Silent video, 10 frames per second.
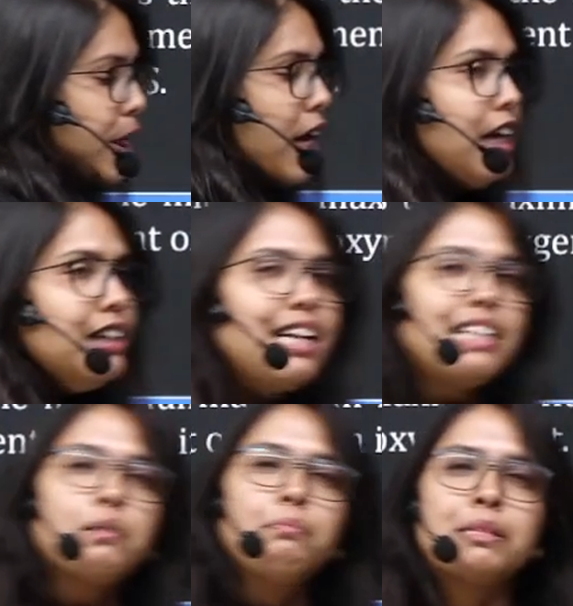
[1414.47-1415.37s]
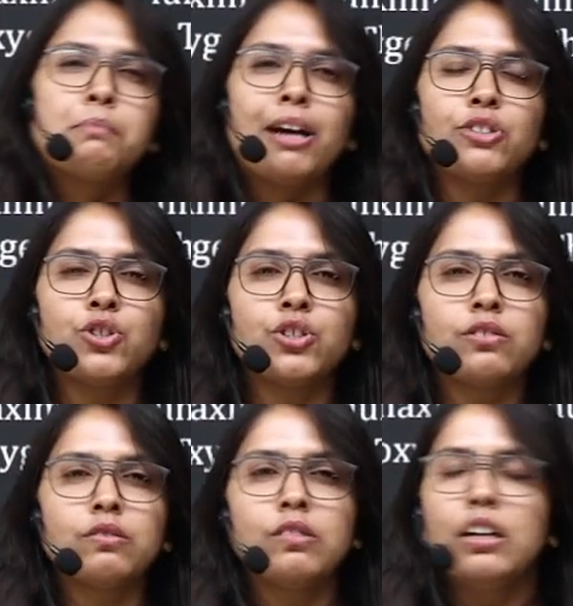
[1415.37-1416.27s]
There is a mismatch.
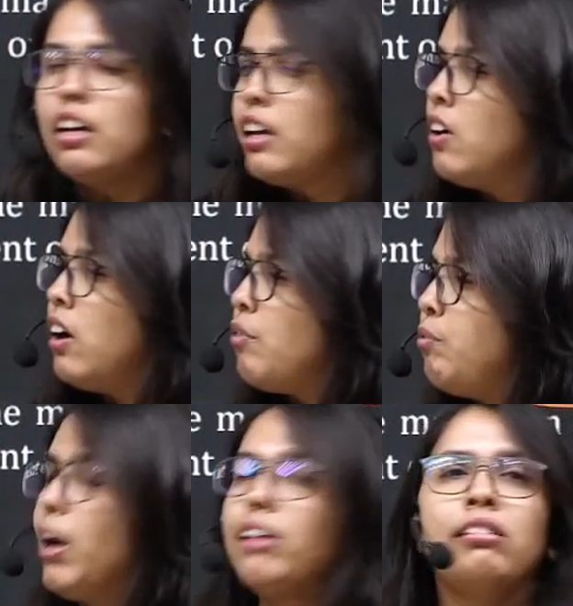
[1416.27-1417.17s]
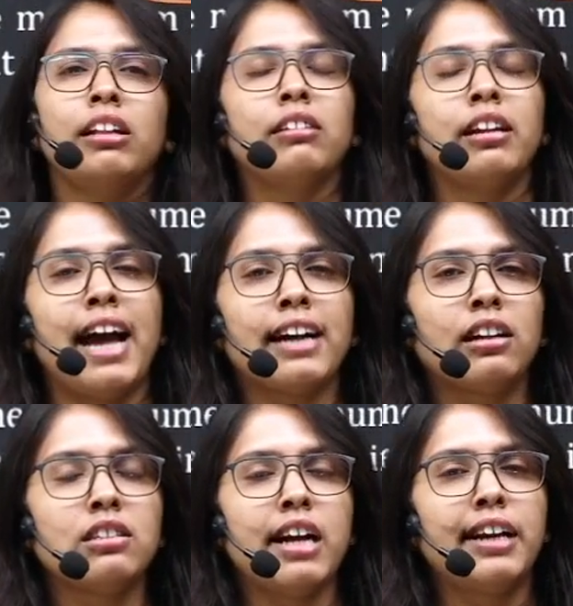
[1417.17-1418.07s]
Here 1 in the reactant
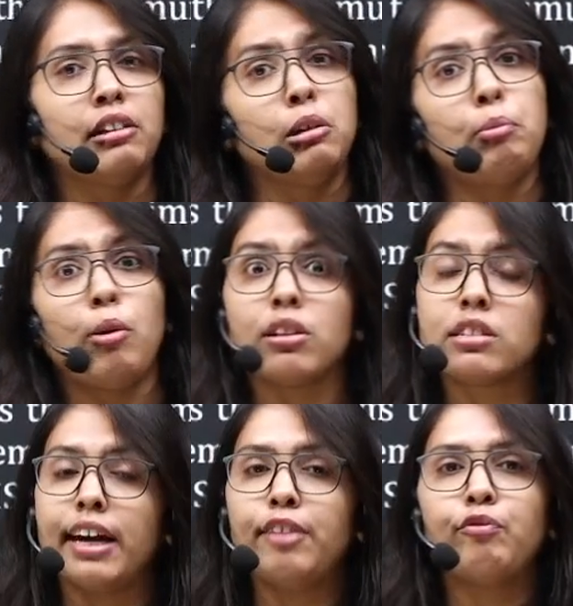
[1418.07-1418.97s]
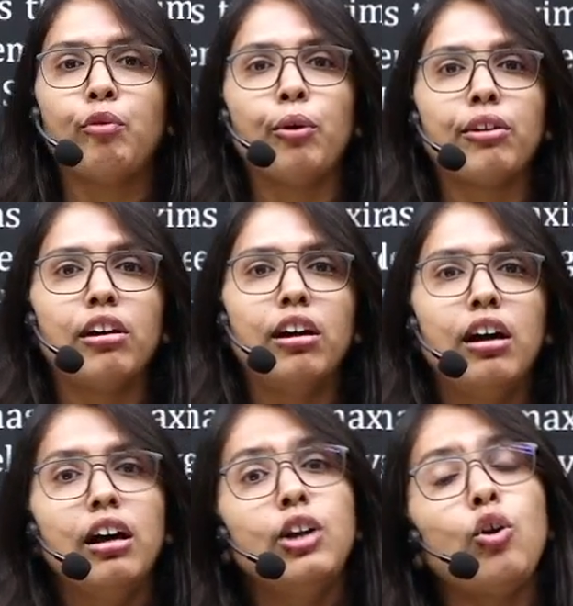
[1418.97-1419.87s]
side, in the product side 4.
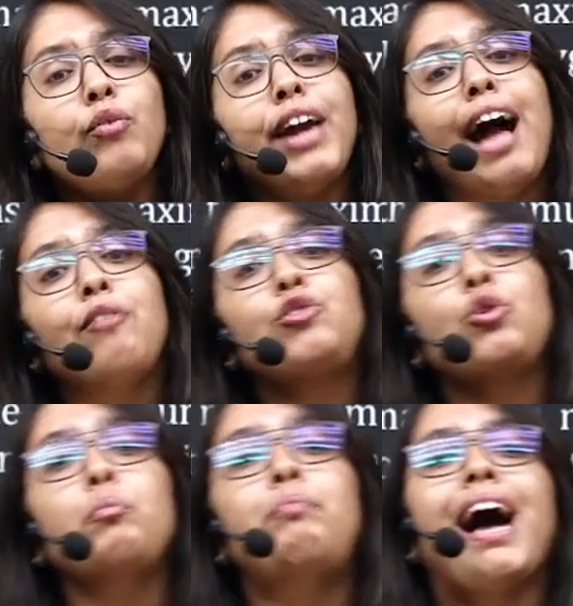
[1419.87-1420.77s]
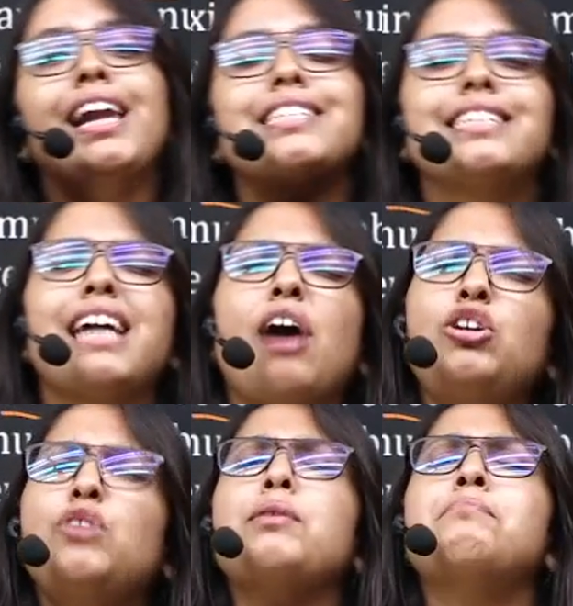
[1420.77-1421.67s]
Now we have to balance it. How do
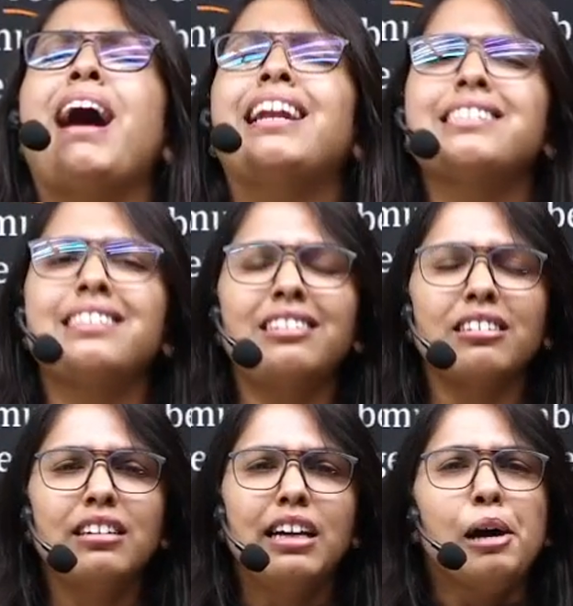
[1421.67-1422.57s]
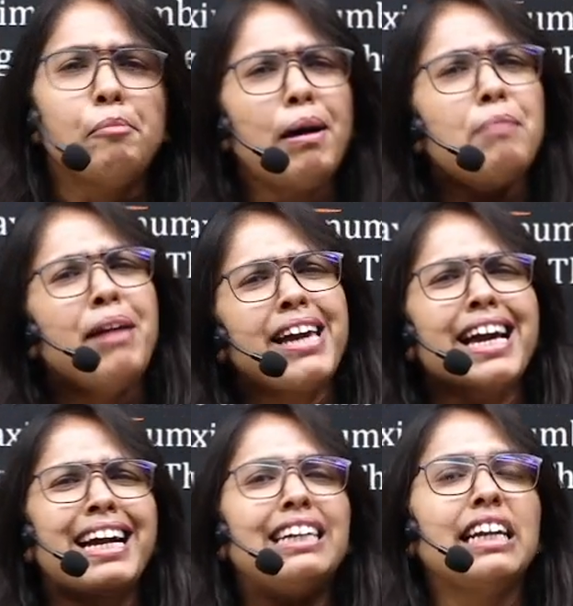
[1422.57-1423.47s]
we balance it? By making
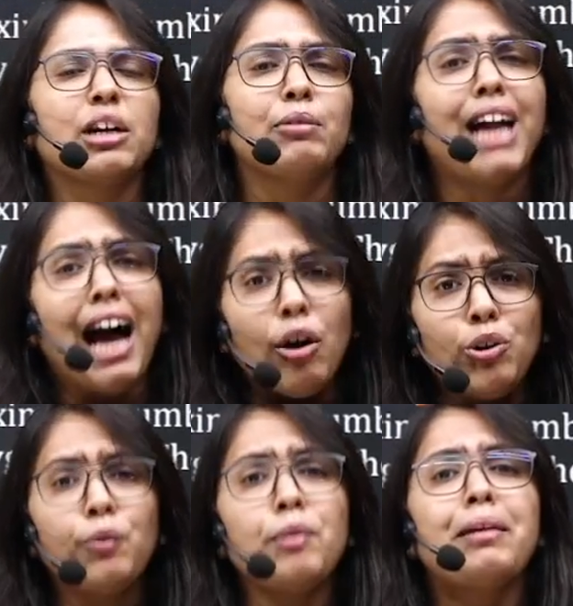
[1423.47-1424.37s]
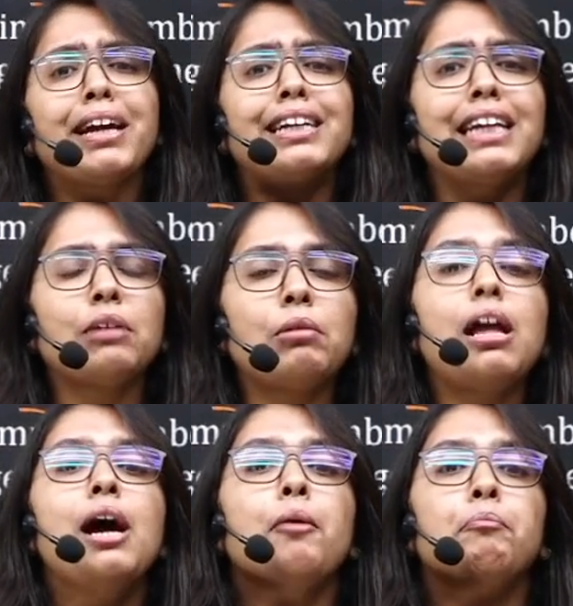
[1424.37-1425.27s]
it equal. How do we make it equal?
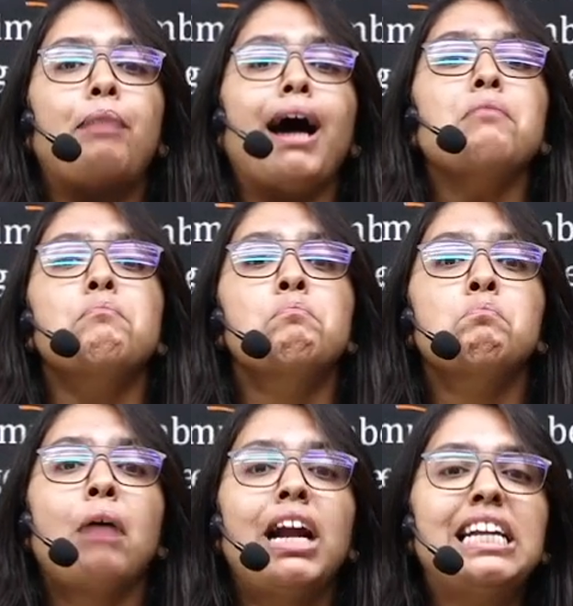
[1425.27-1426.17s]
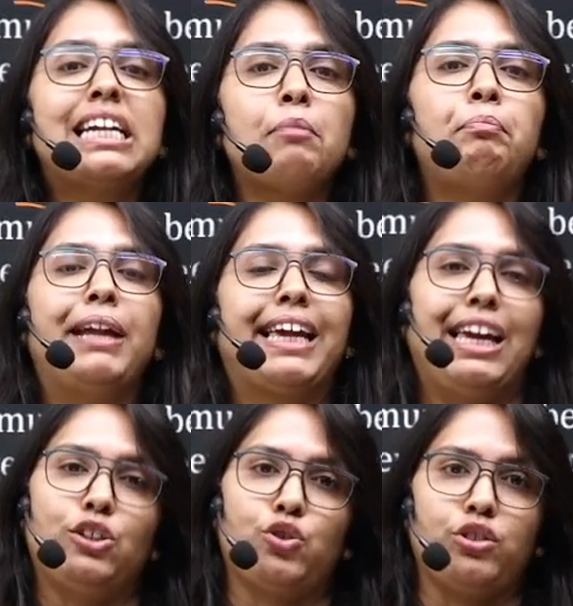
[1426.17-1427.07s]
By
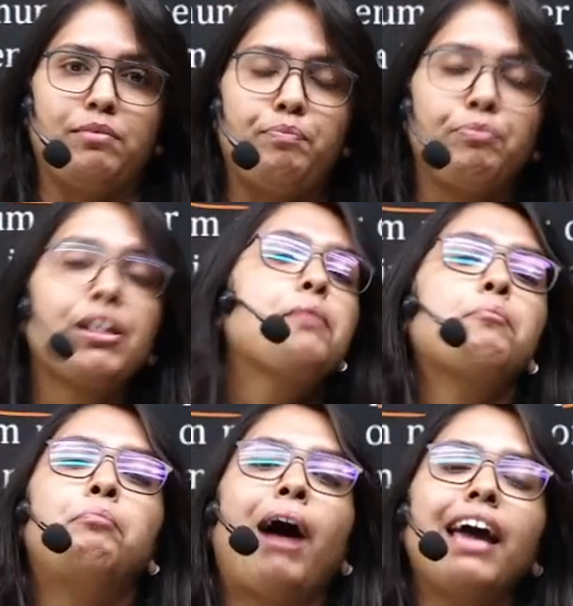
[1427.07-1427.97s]
multiplication. By